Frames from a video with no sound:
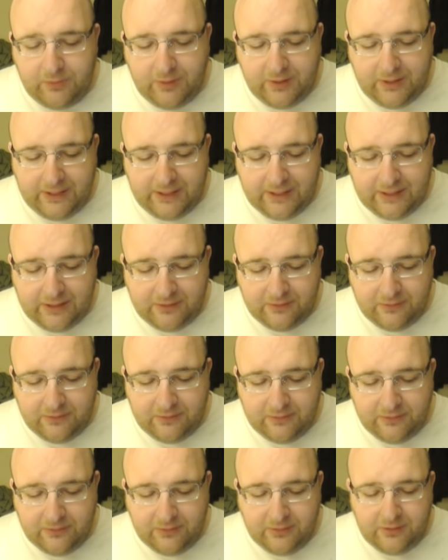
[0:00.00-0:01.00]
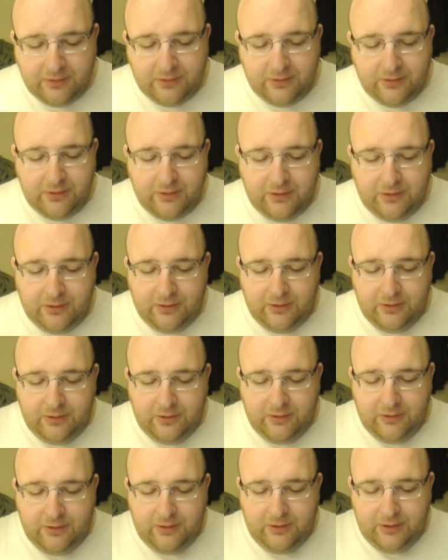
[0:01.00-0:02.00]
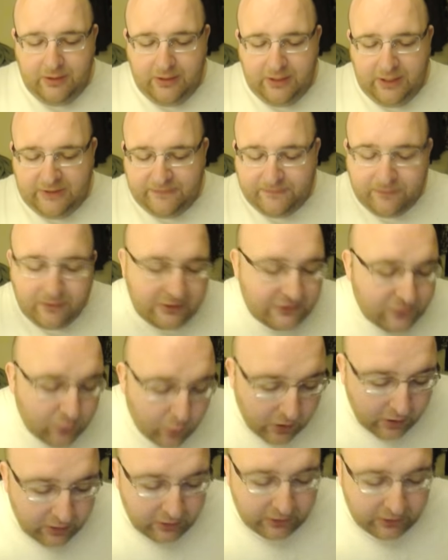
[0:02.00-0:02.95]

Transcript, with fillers: and as far as water